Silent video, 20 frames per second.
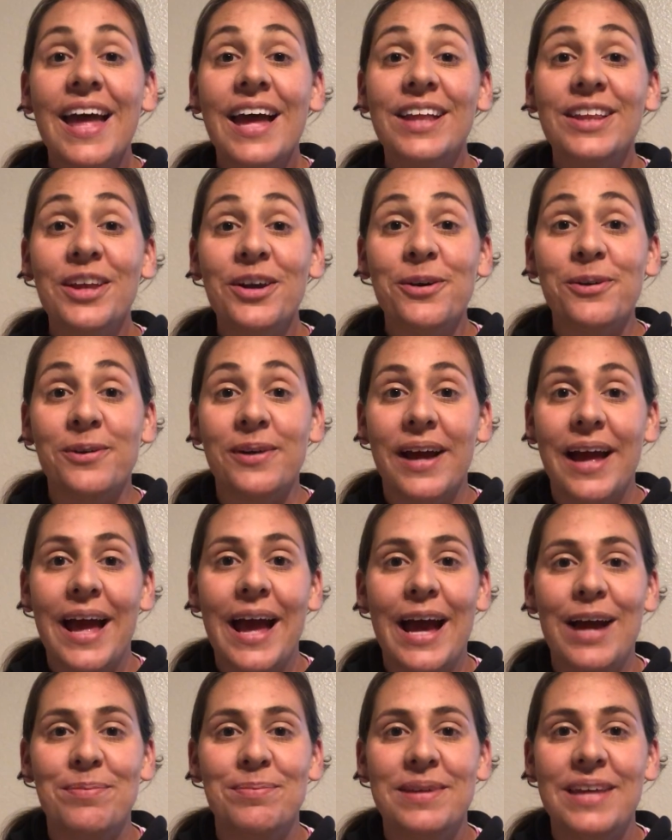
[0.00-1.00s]
Hello,
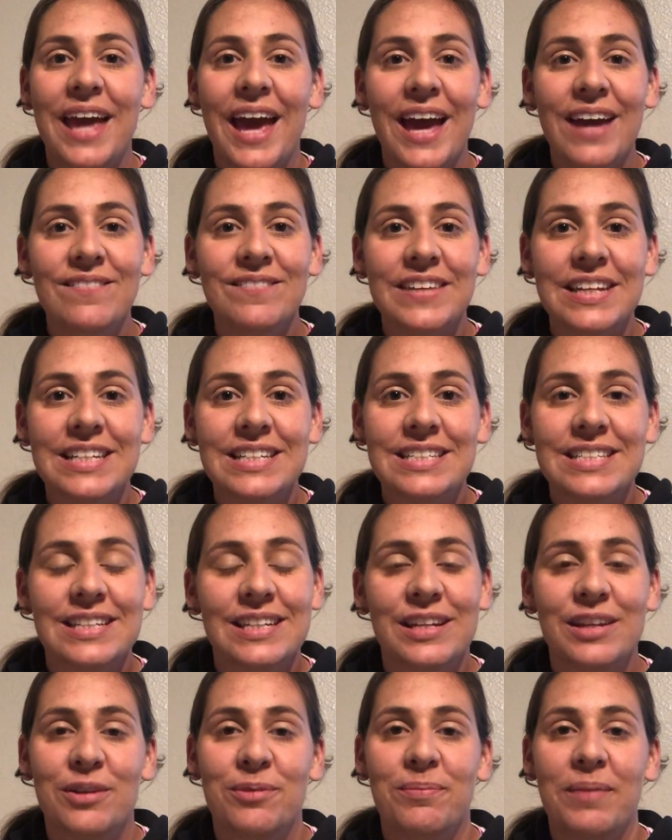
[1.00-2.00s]
happy Advent!
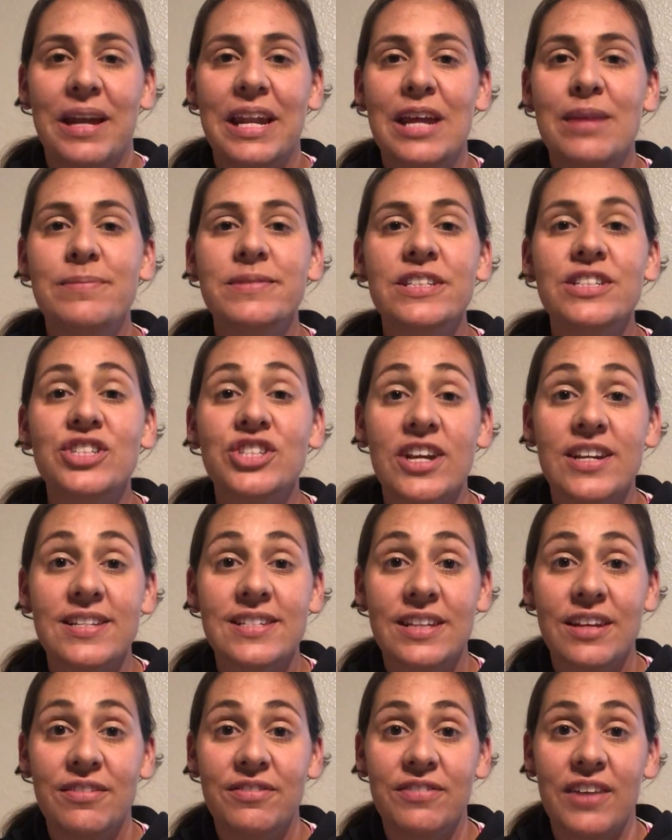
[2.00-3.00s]
My name is
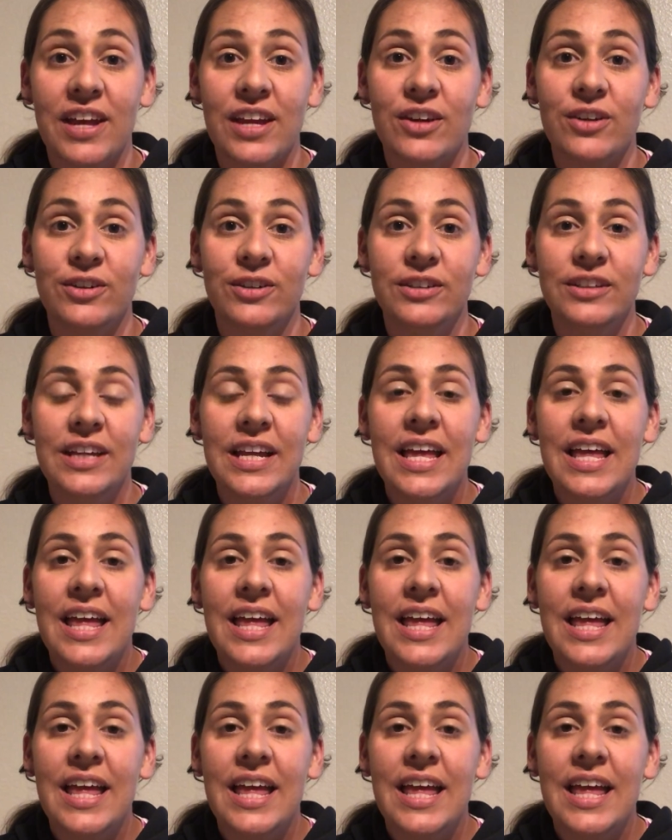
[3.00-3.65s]
Jessica Fangle,